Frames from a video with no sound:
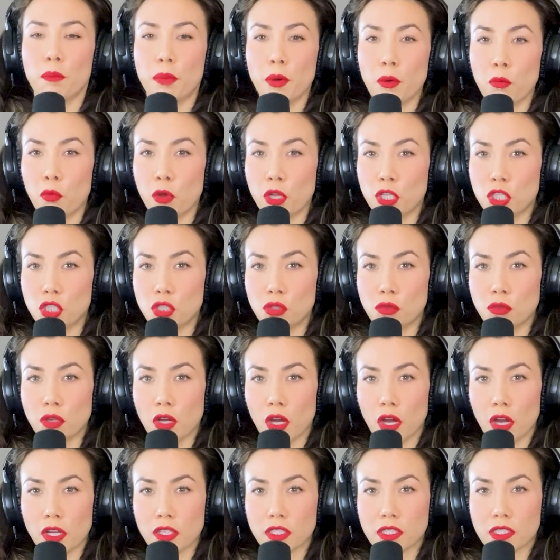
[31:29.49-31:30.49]
But would you
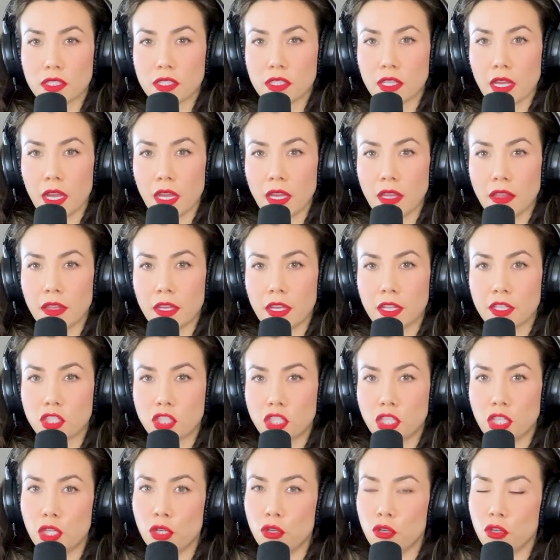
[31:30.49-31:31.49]
not say that
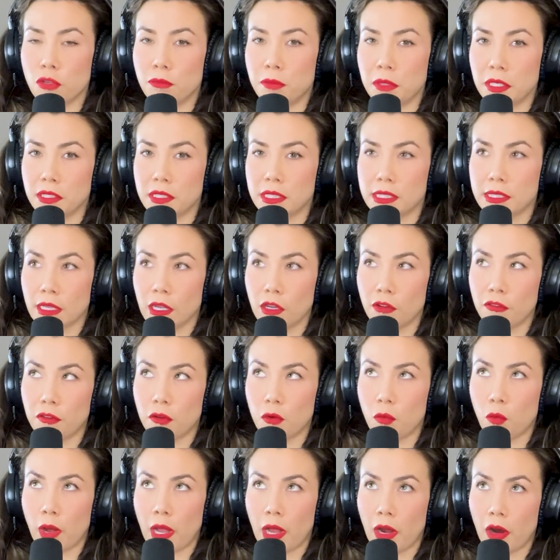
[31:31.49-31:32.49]
she could be
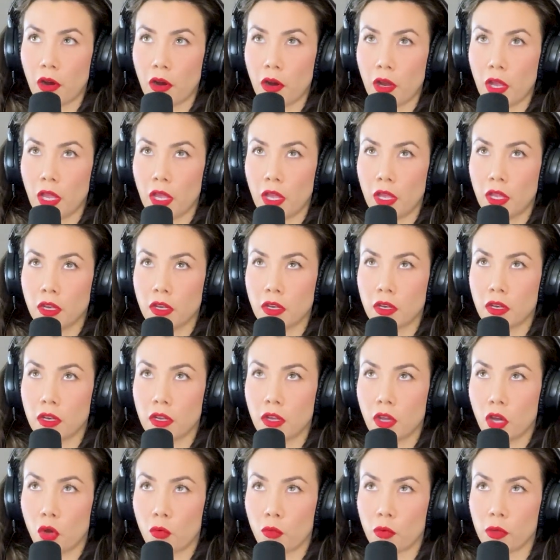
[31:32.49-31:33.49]
self-aware in
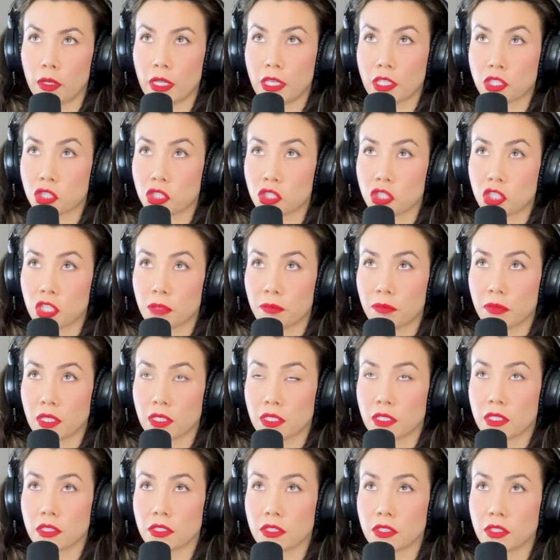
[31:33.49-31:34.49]
a relationship
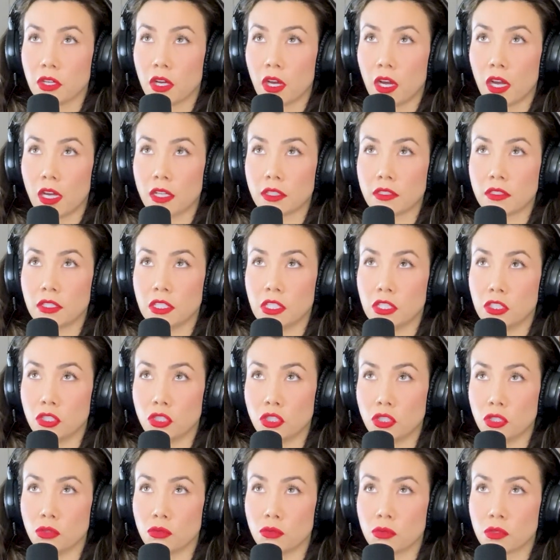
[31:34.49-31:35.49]
that does not
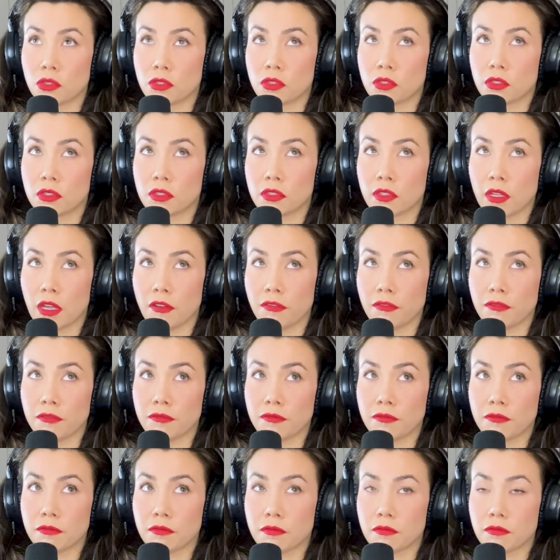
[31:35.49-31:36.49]
induce
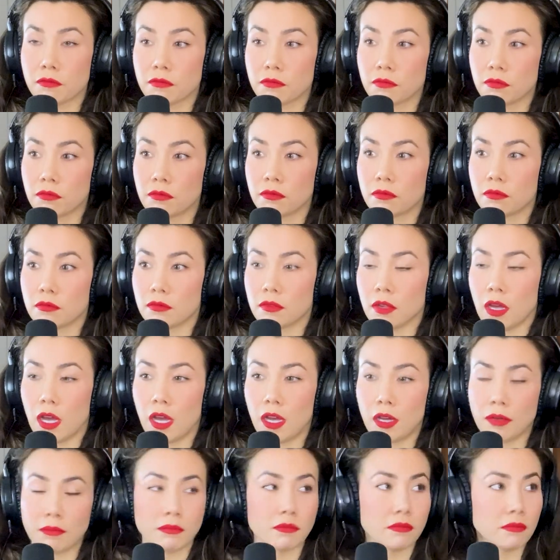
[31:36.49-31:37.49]
self,
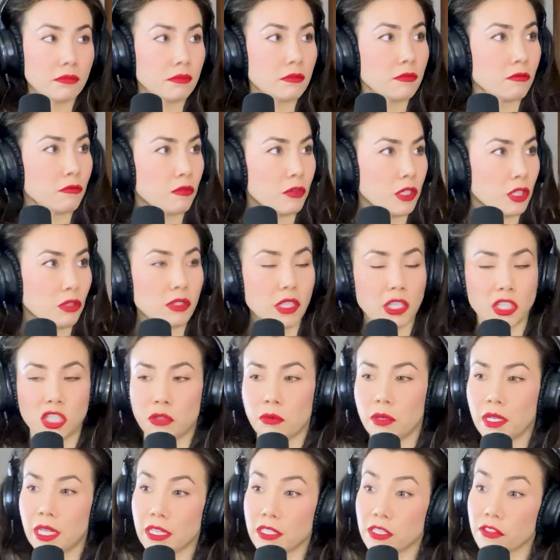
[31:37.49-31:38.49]
um, well, you said she
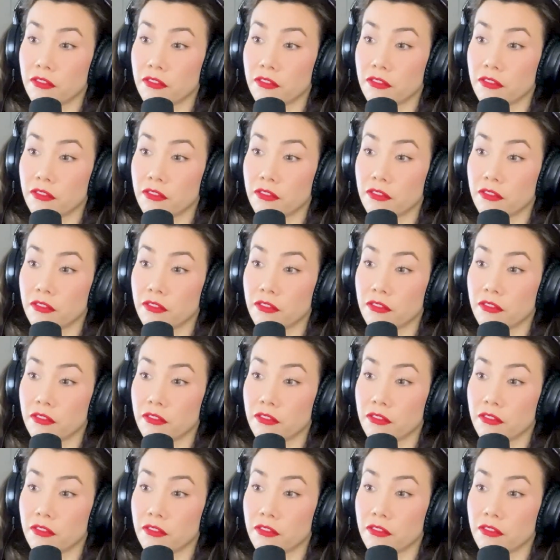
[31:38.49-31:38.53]
would get